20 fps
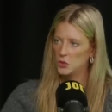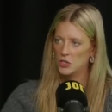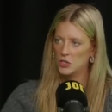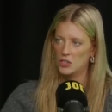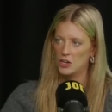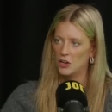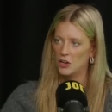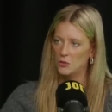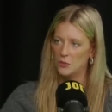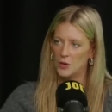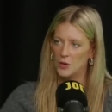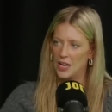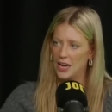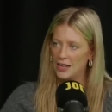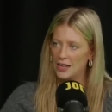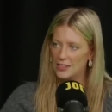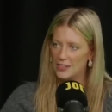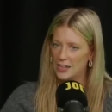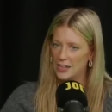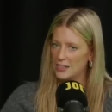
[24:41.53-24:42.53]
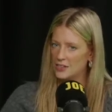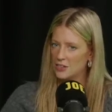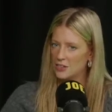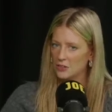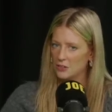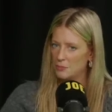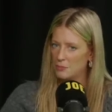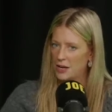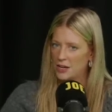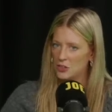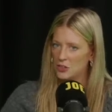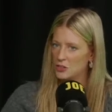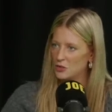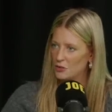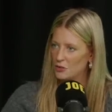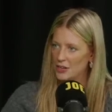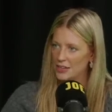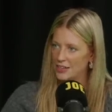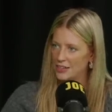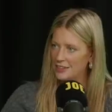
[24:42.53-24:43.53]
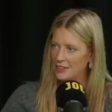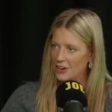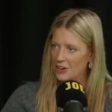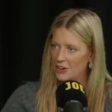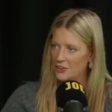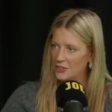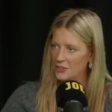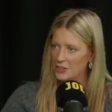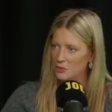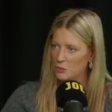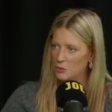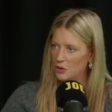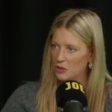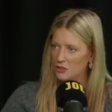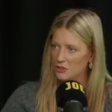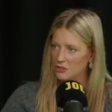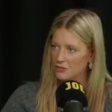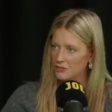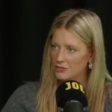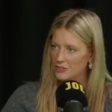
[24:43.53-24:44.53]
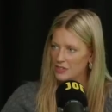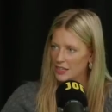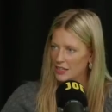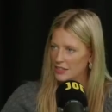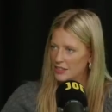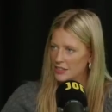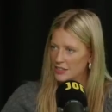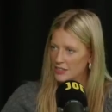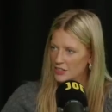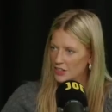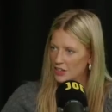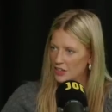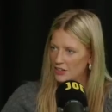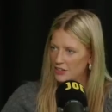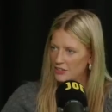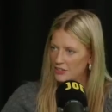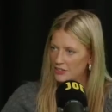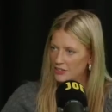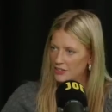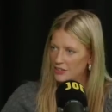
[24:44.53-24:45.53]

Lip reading: you know, we had tits on page 3 only, what, 10 years ago?